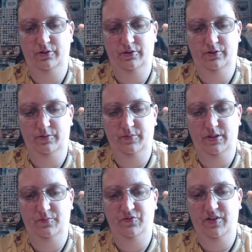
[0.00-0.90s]

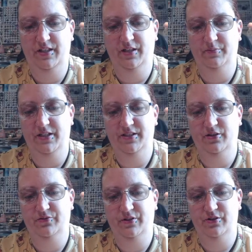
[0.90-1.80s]
Sometimes finding
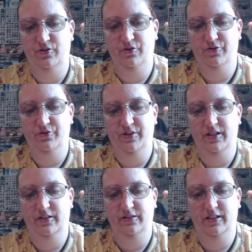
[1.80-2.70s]
myself is harder
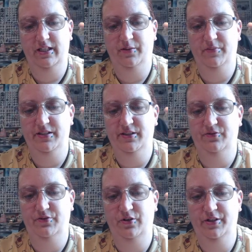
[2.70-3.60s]
than getting myself
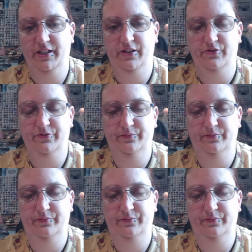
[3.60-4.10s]
on here.